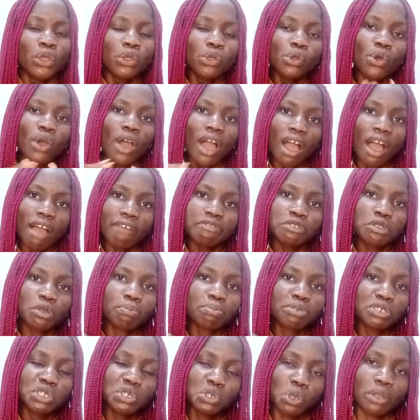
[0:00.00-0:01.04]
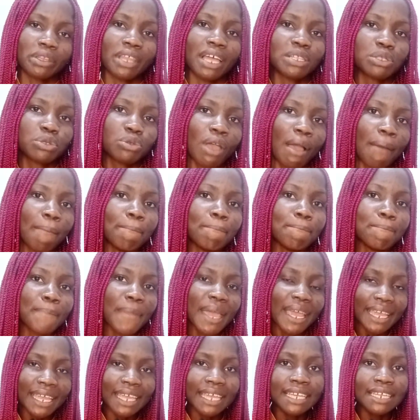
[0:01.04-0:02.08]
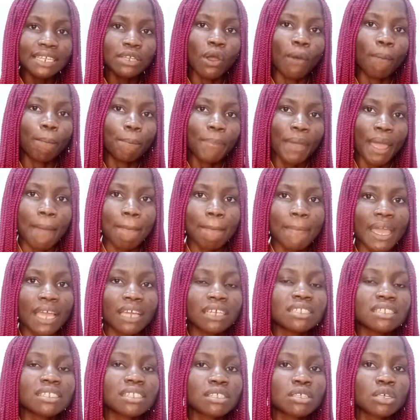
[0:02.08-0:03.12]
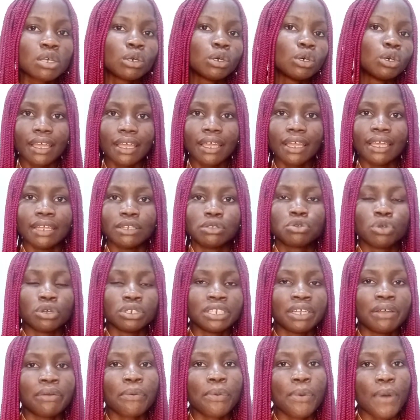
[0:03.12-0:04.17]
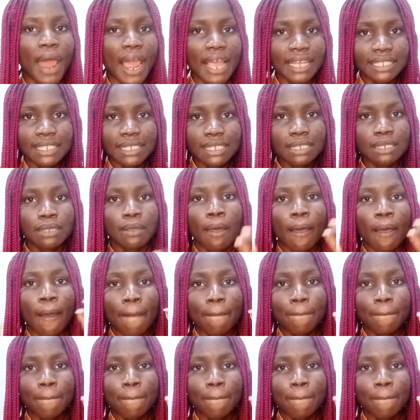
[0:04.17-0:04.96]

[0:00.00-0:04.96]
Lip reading: you have to be sure that you are making your payments to the right